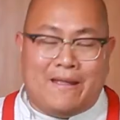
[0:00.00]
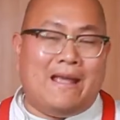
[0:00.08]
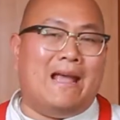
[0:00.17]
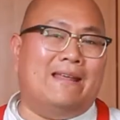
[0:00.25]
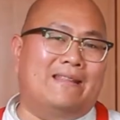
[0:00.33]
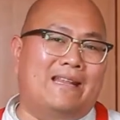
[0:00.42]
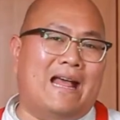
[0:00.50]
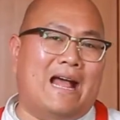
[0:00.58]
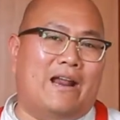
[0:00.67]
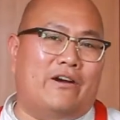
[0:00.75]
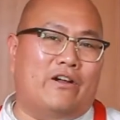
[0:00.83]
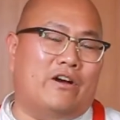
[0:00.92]
and then
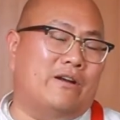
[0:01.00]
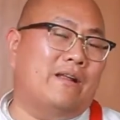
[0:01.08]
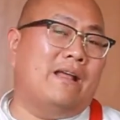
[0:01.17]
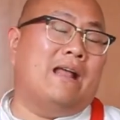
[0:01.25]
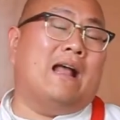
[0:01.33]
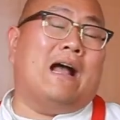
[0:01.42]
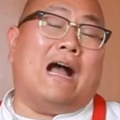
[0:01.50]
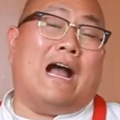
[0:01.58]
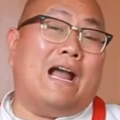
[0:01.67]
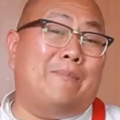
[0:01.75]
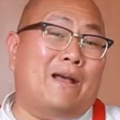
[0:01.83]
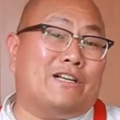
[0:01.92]
add it on.
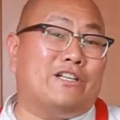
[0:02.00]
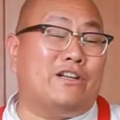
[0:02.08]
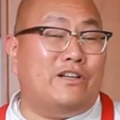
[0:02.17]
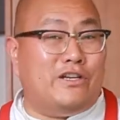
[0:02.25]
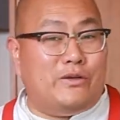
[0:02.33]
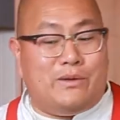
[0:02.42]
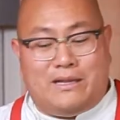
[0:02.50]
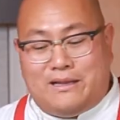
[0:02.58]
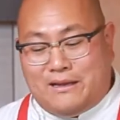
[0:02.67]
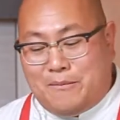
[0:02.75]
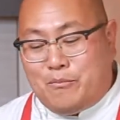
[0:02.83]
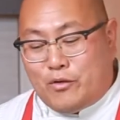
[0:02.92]
I'm actually gonna do it
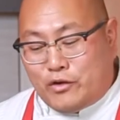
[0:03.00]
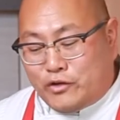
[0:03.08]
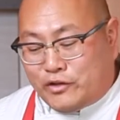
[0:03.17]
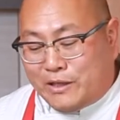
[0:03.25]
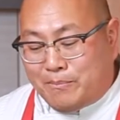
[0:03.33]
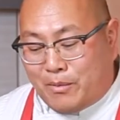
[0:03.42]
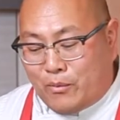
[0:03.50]
a more simple